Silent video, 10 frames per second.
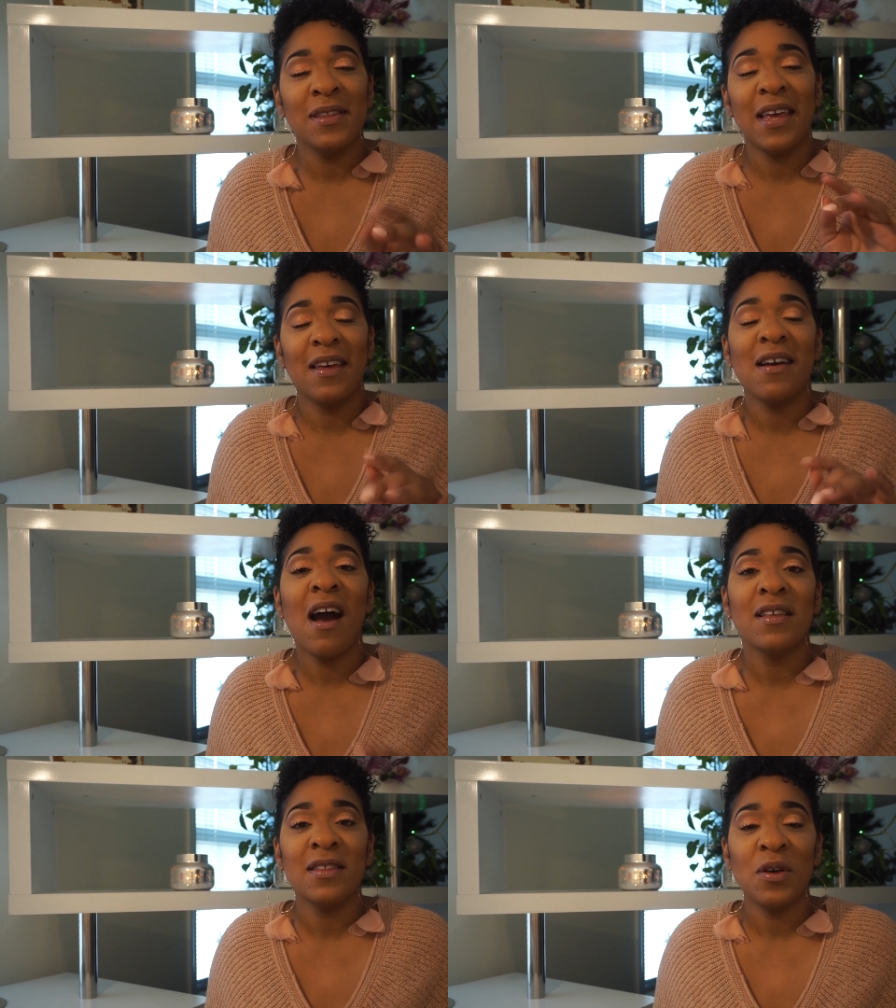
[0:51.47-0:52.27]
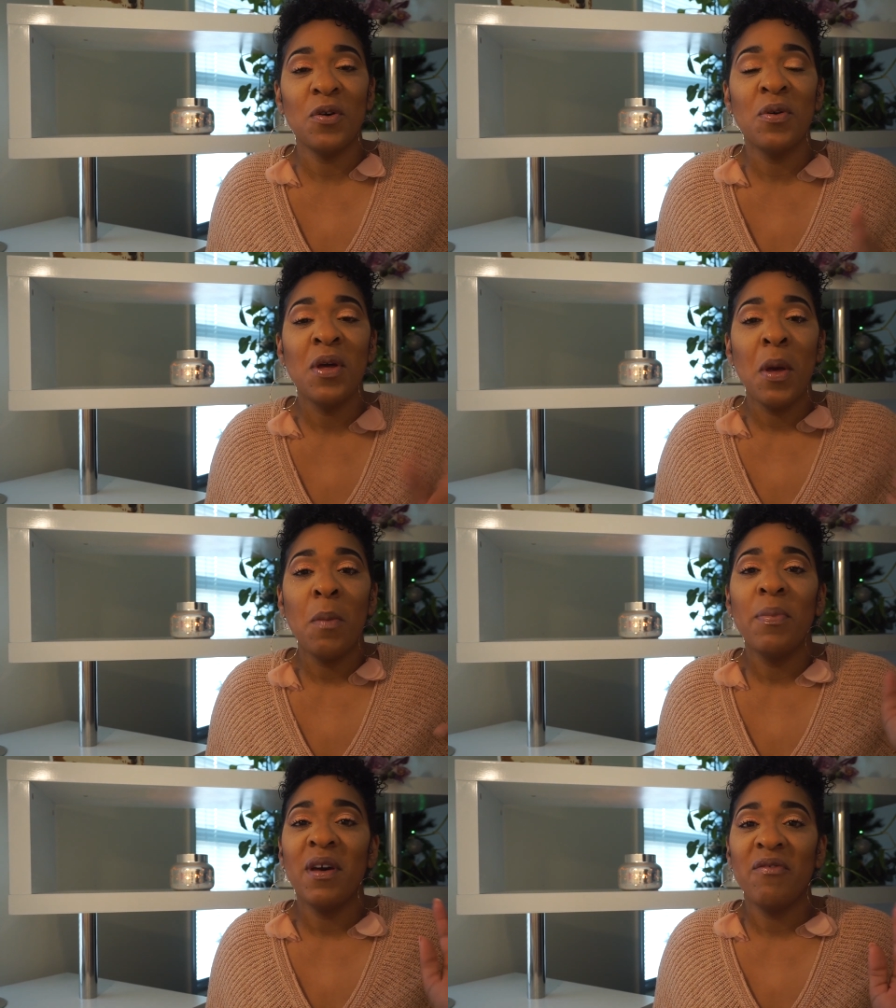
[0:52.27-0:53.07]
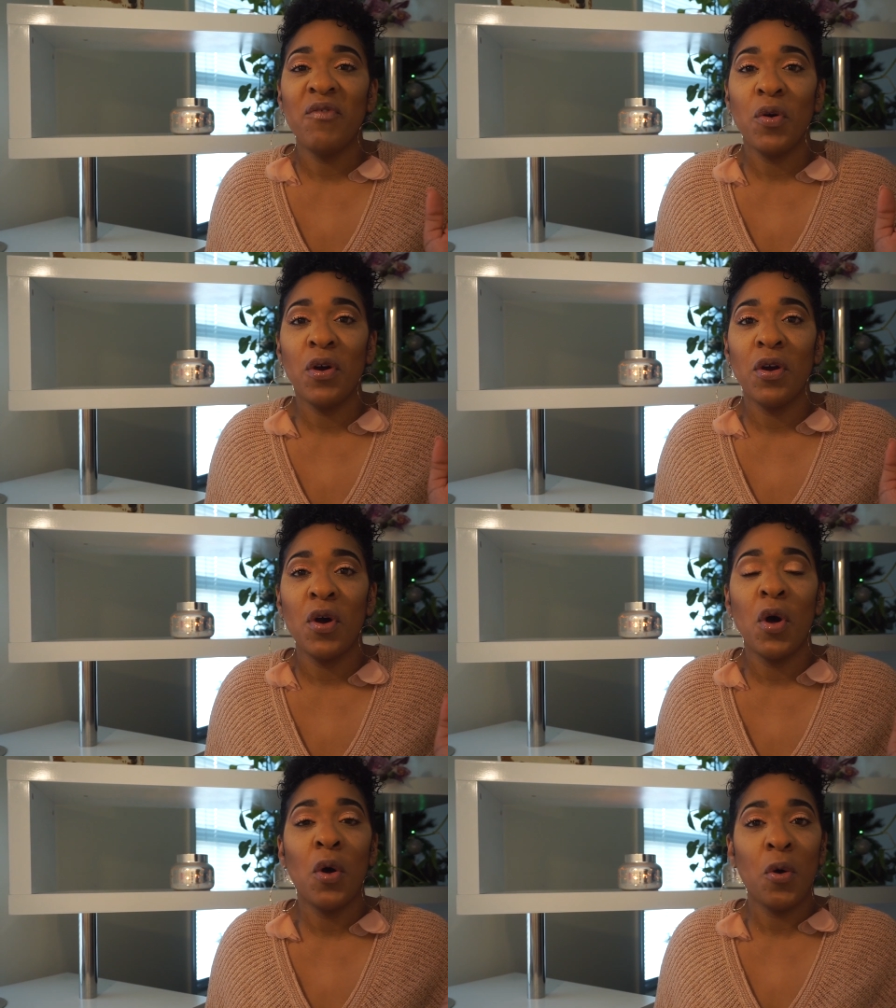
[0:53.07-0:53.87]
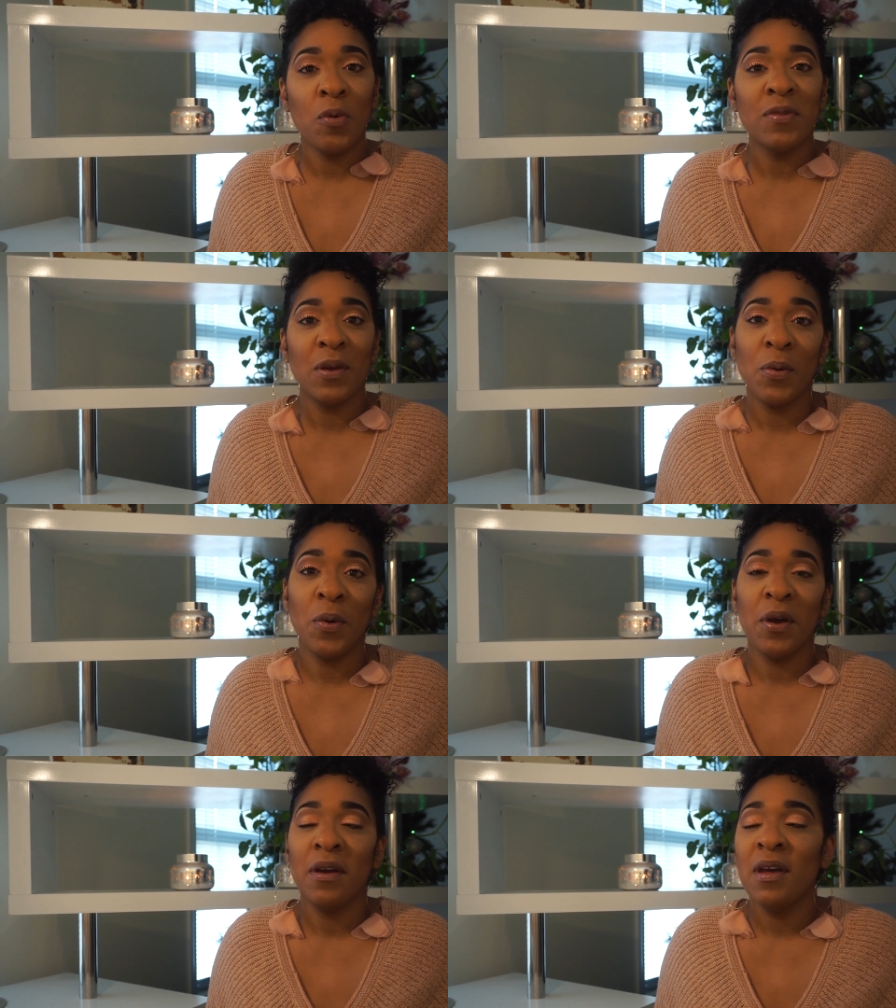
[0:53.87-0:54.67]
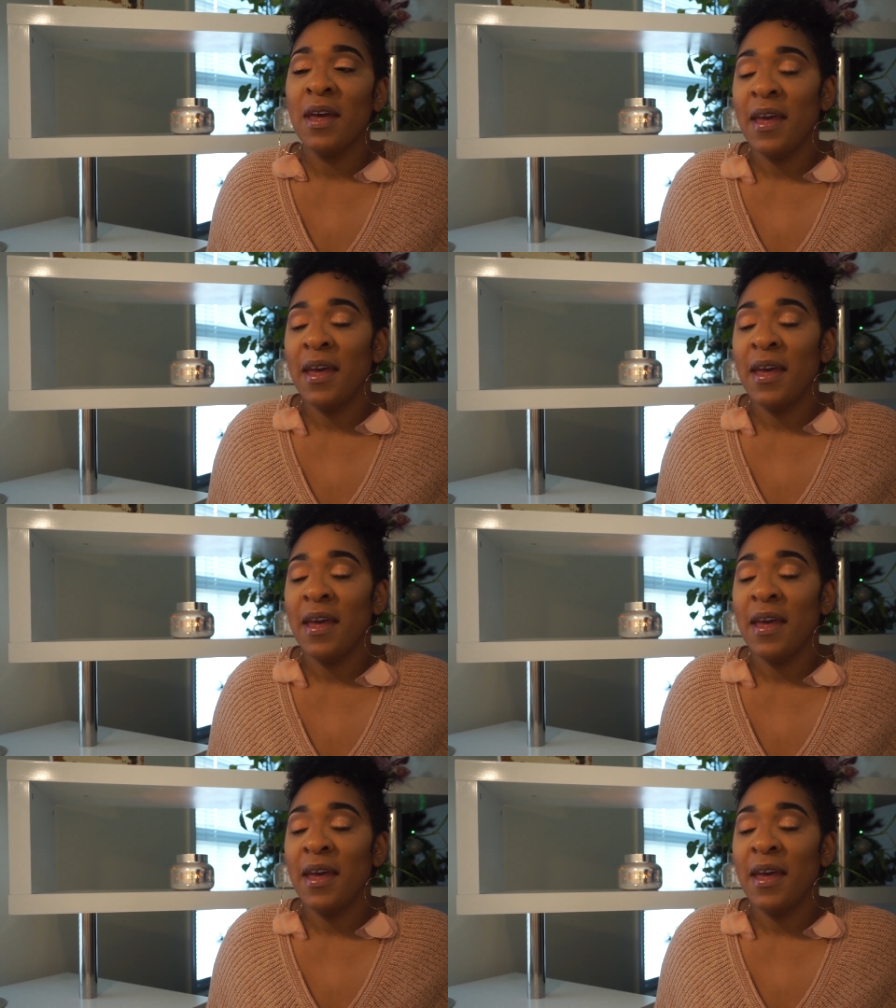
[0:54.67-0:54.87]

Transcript: It's like a Costco, but for home decor.